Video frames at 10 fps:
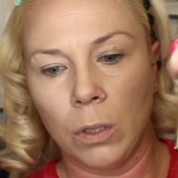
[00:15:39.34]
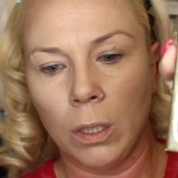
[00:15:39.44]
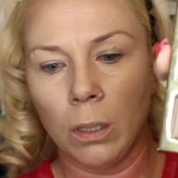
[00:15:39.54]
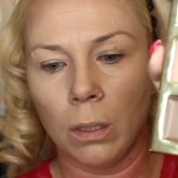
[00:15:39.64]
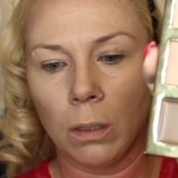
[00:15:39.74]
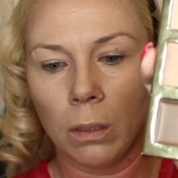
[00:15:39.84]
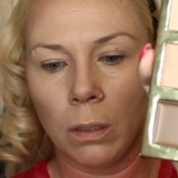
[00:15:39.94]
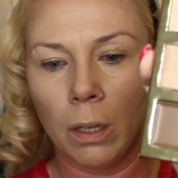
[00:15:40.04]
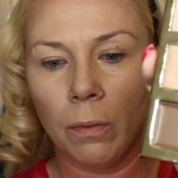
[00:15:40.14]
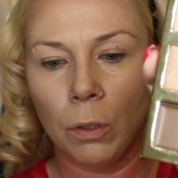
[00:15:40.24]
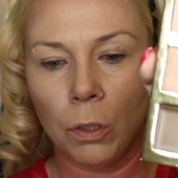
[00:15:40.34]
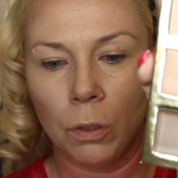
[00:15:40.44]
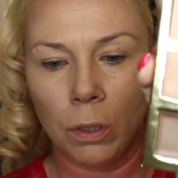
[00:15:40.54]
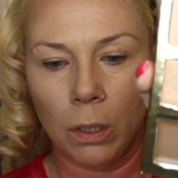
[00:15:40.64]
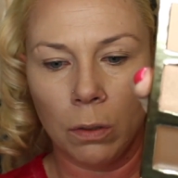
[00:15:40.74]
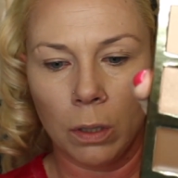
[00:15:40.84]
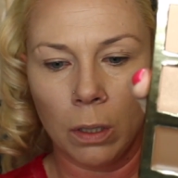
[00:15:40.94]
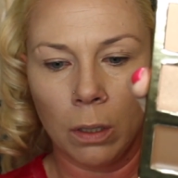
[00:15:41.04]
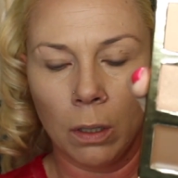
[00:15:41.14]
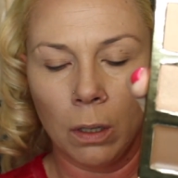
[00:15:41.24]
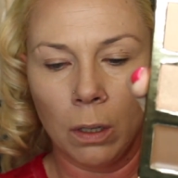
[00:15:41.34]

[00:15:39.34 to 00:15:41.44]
Jesus, if you choose to use it.